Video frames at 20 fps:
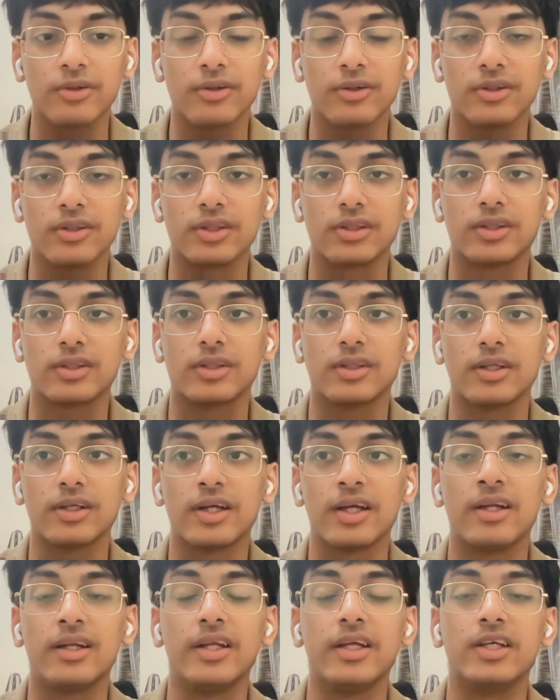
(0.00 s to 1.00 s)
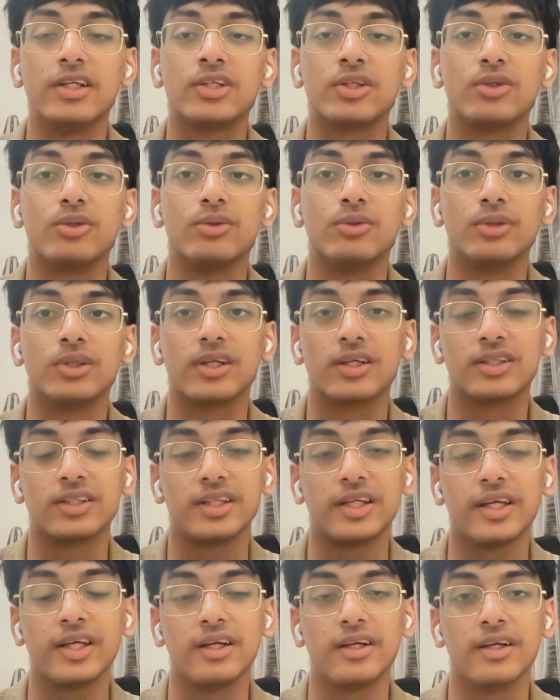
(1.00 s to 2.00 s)
because at least to
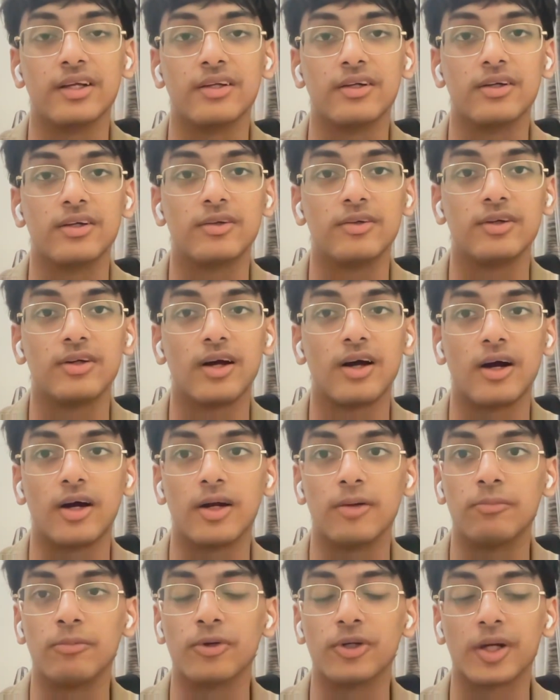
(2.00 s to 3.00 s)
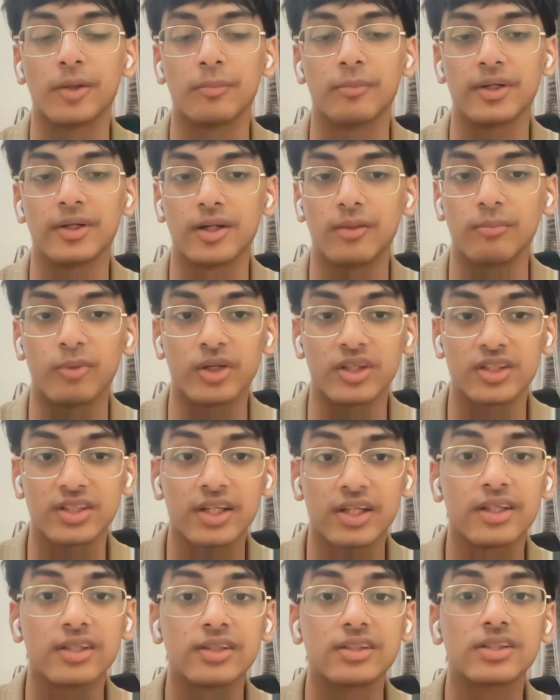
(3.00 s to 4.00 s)
succeed in a hard program like computer
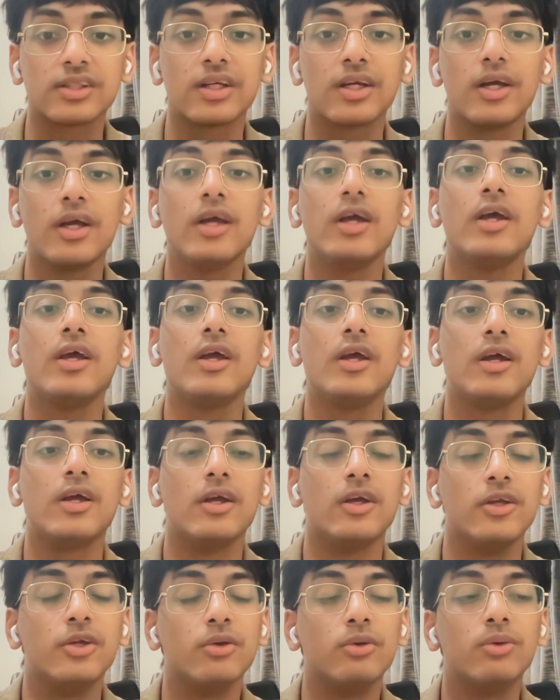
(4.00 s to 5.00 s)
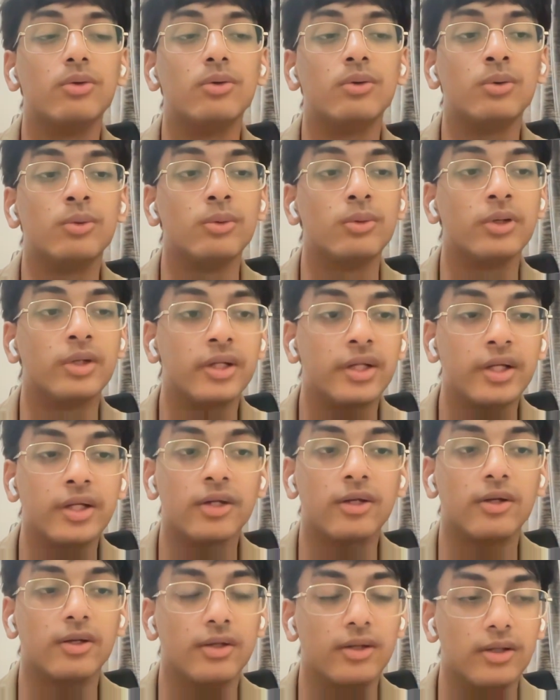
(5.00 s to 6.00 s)
science, you
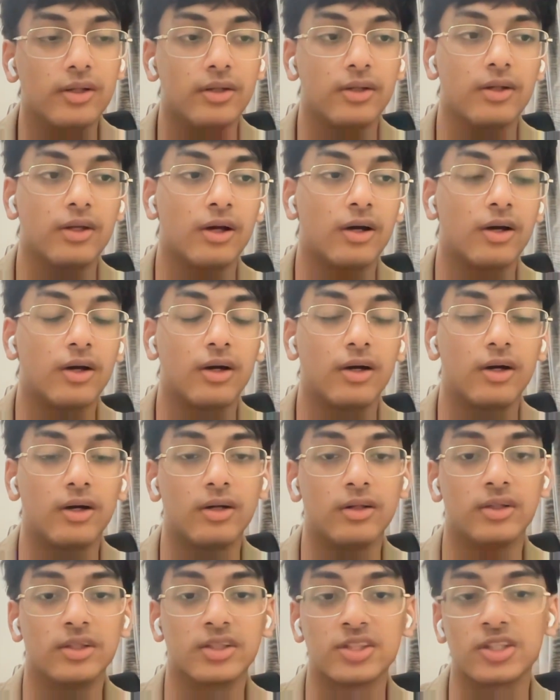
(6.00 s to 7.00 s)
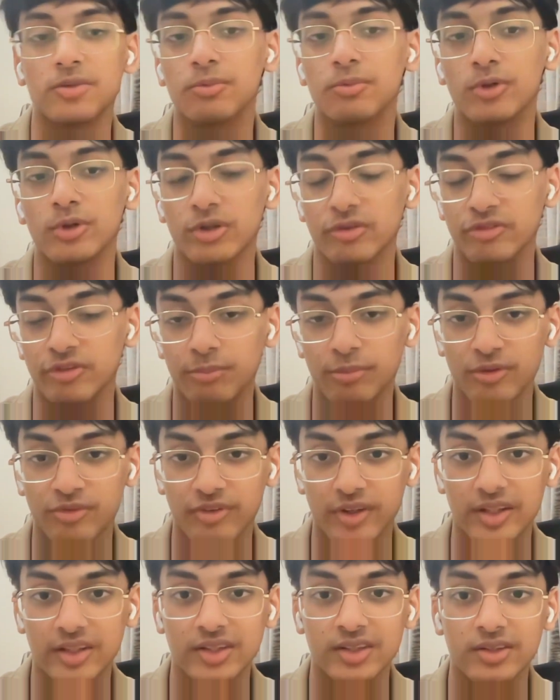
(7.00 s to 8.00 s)
need the support of your
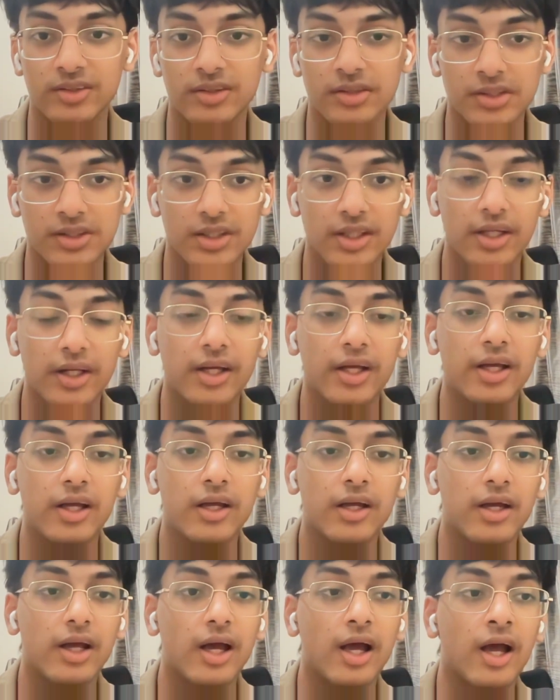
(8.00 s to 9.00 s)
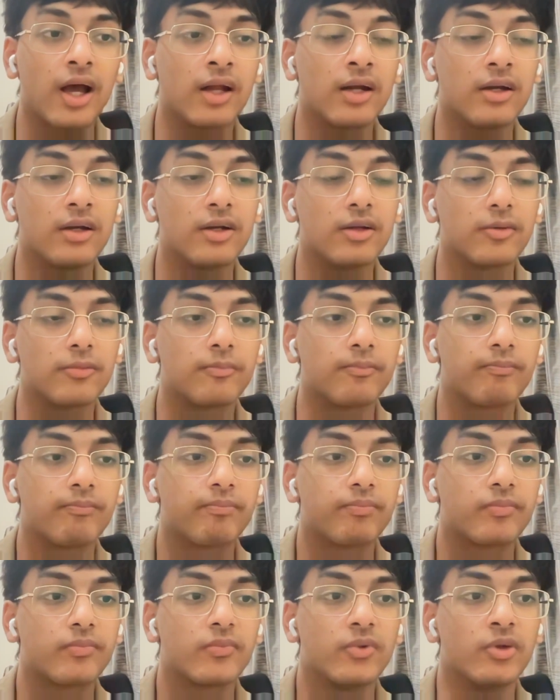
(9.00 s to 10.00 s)
professors, and
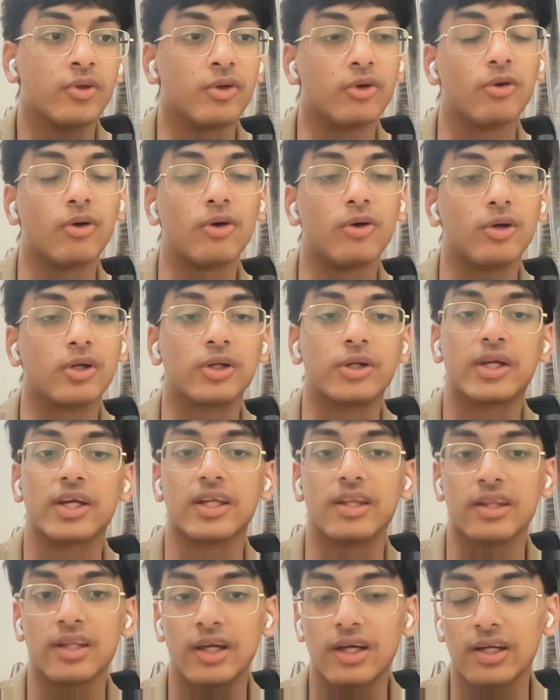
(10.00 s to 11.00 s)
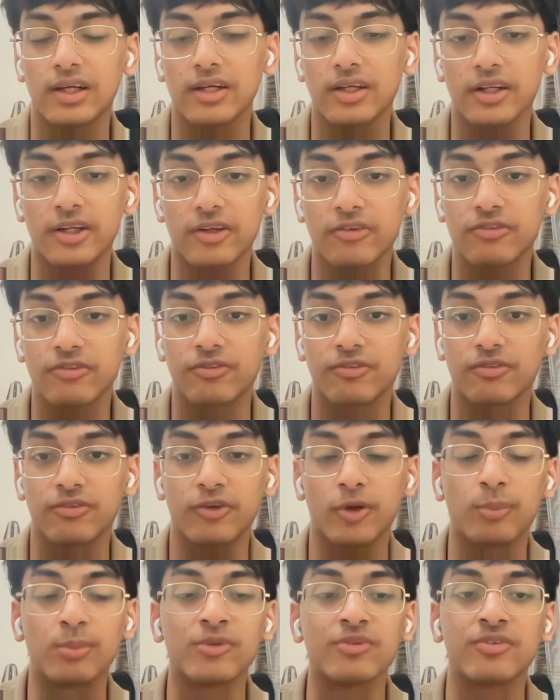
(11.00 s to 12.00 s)
you're not gonna get that if
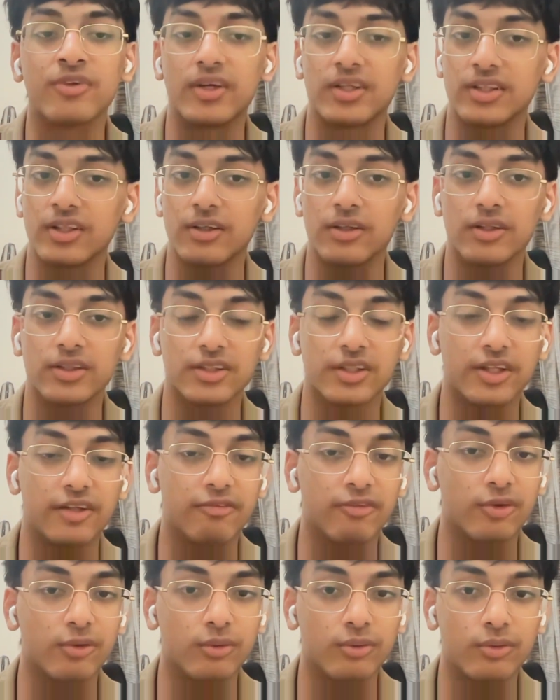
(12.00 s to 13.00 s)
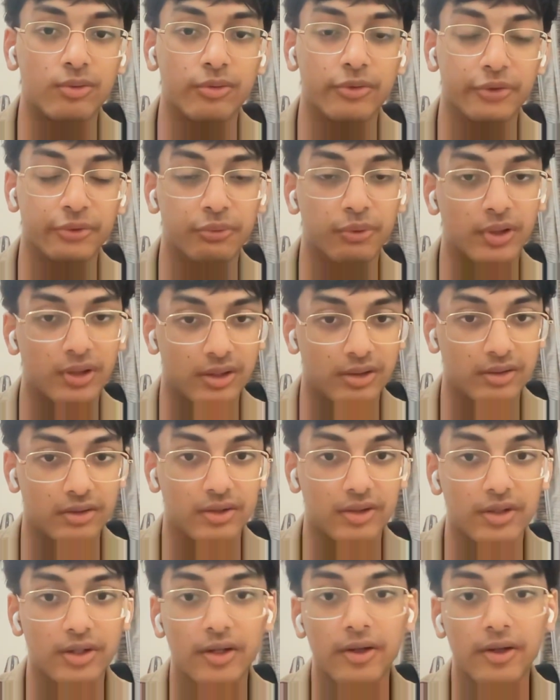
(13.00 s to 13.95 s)
your professor doesn't even know who you are.